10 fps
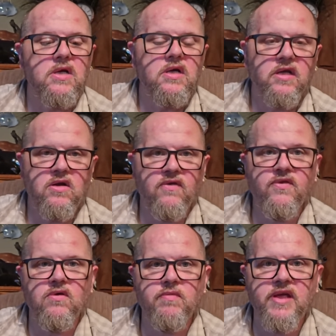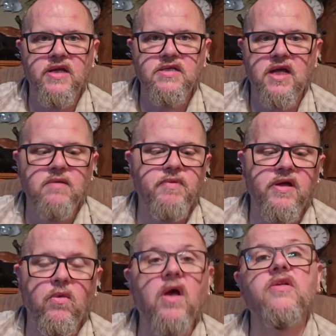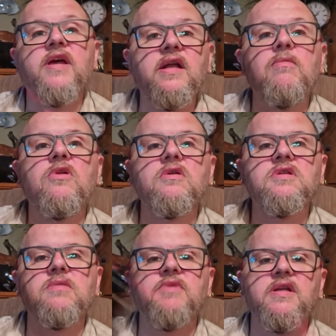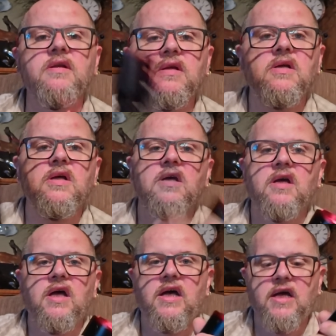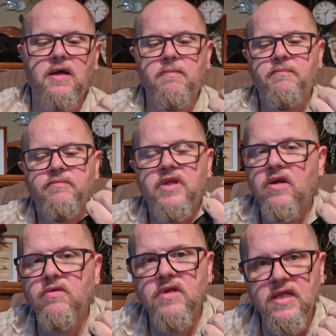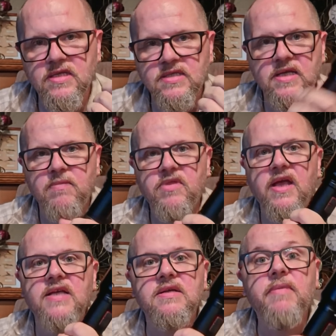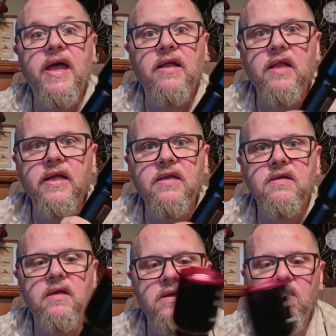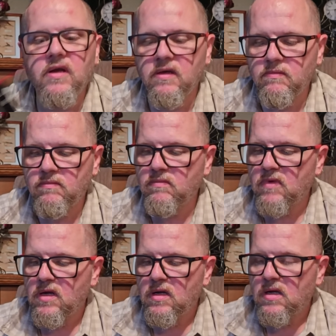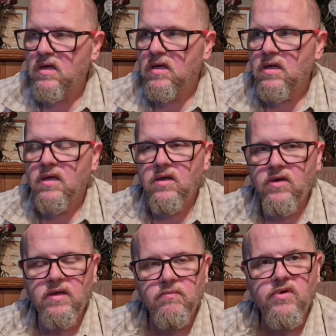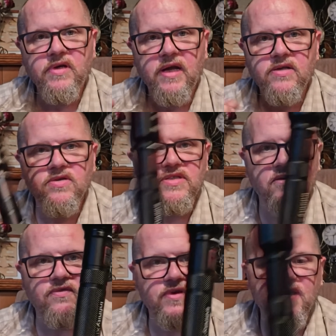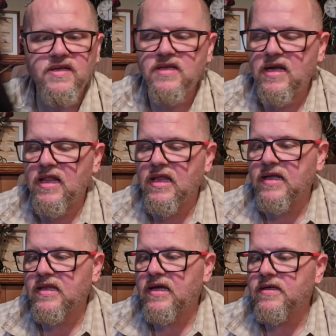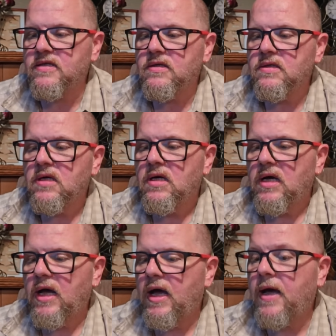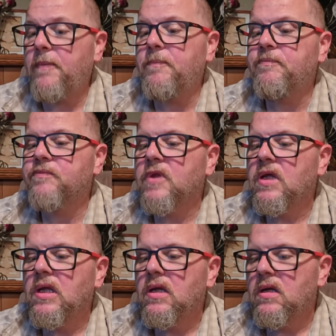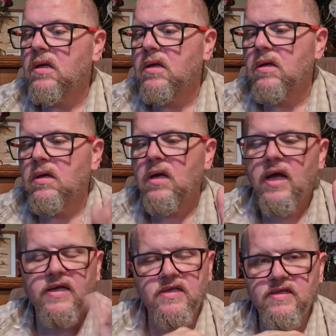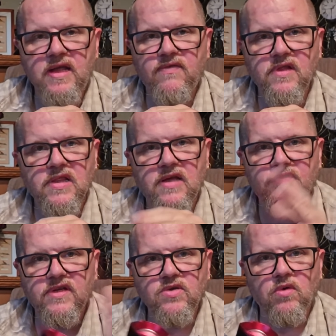you know, if you were being attacked by a wild animal or something, you know, it's the same thing as a mag light. You can protect yourself with it, and I like that. I definitely love the dual